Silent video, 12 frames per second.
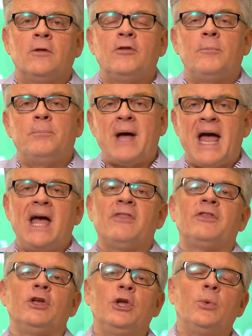the
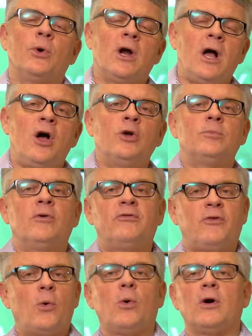path that you were on
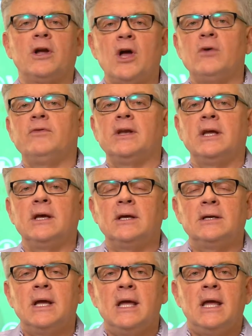before COVID
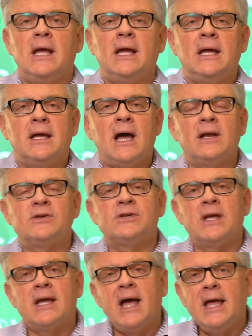hit. And God is
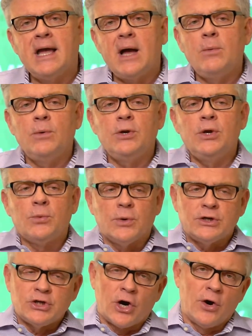saying, hey, I want you to
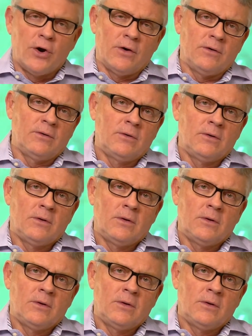return